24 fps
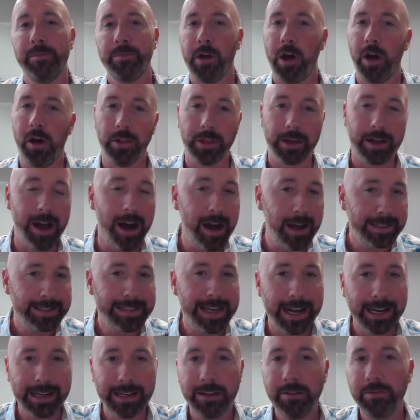all the
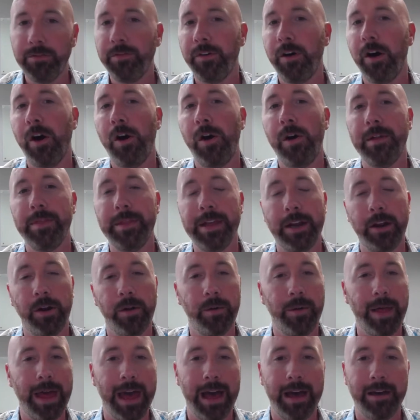contact info and they
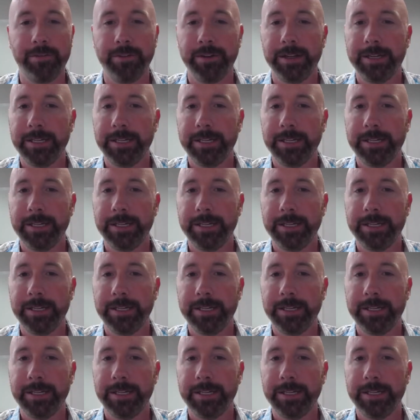don't have